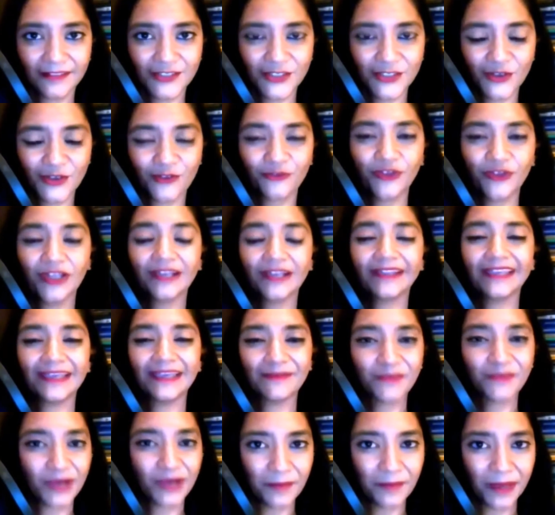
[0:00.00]
So we'll
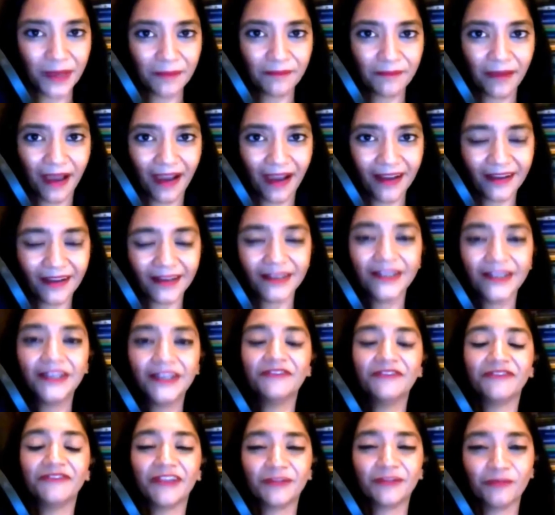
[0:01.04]
keep coming back
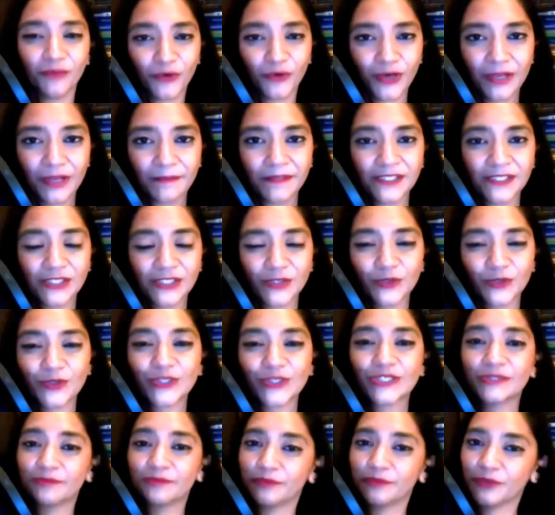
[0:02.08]
with more
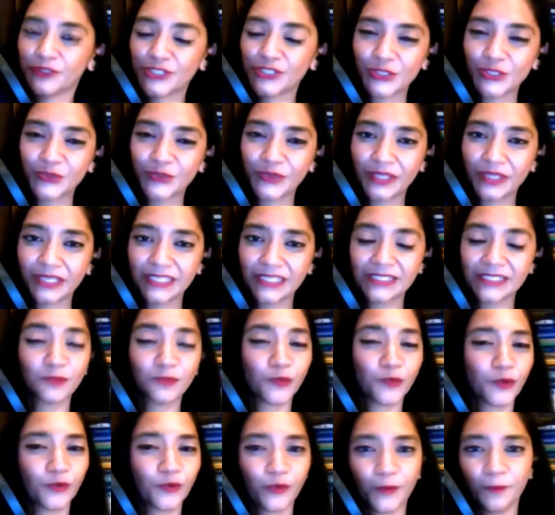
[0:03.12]
episodes, more stories,
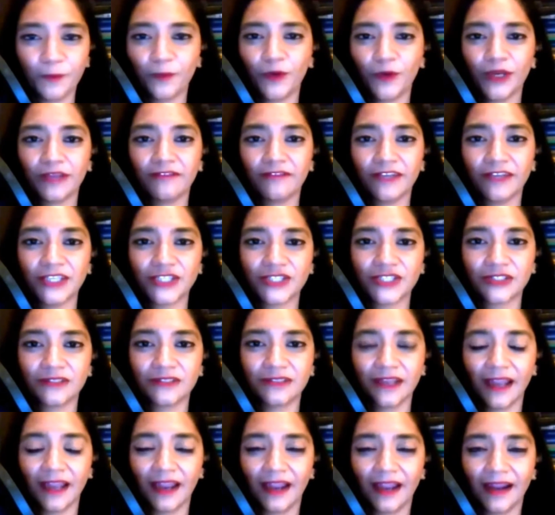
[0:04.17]
more
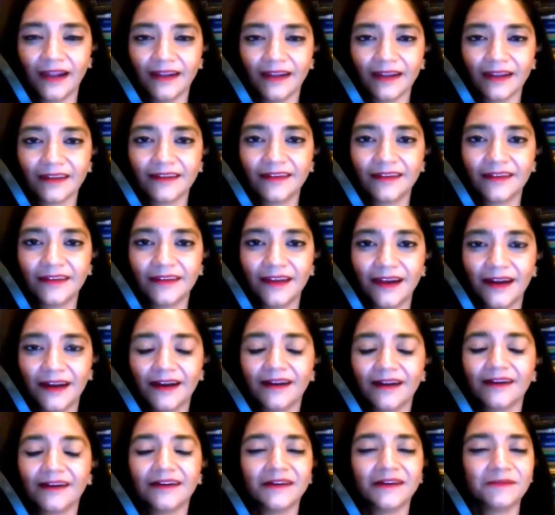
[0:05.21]
motivation, and
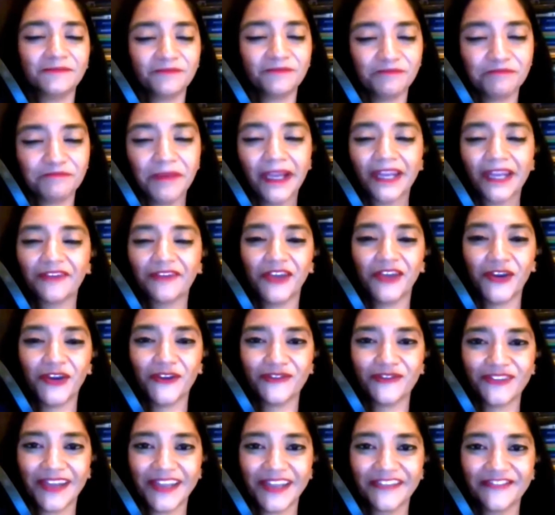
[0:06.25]
a better way
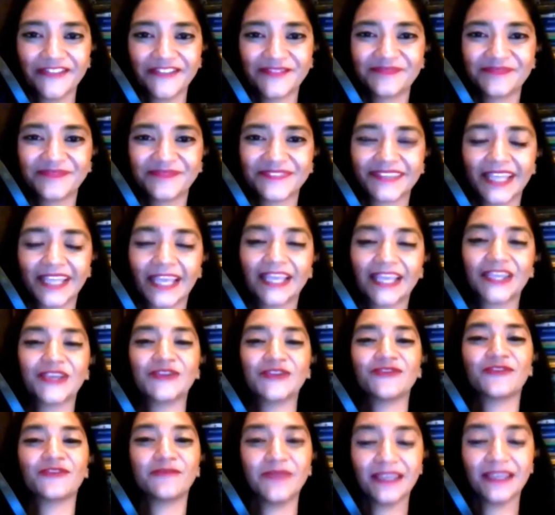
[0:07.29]
of life. Thank
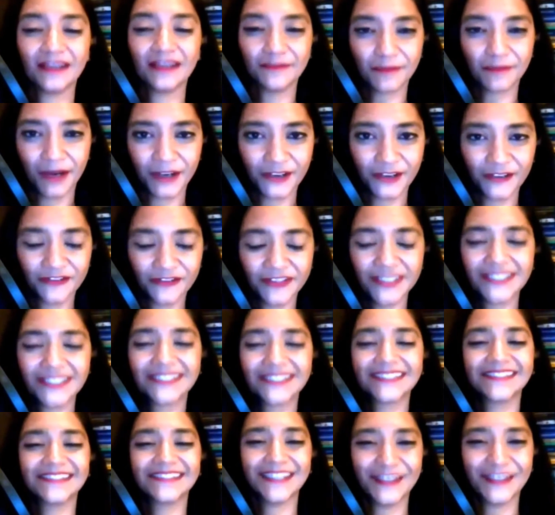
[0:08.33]
you for being a part of it.
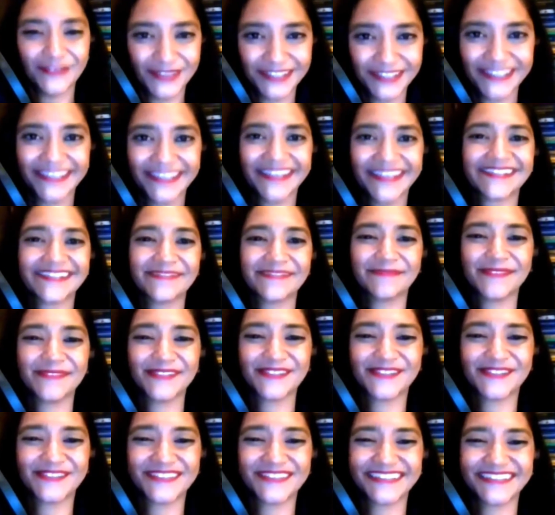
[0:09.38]
See you in the next
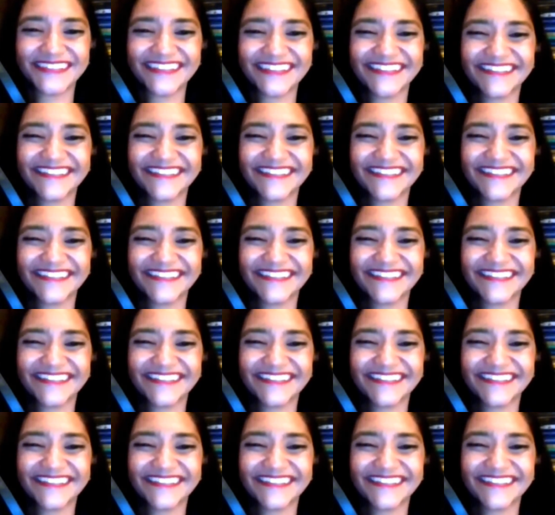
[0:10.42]
episode.